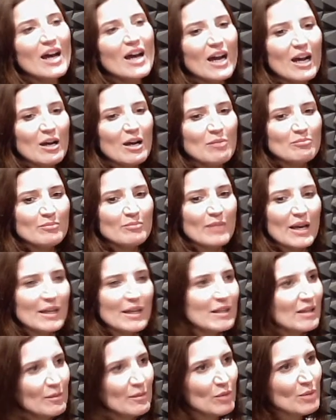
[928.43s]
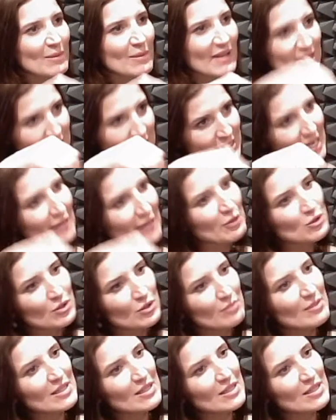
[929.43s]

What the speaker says: And in that moment, that's a tantrum.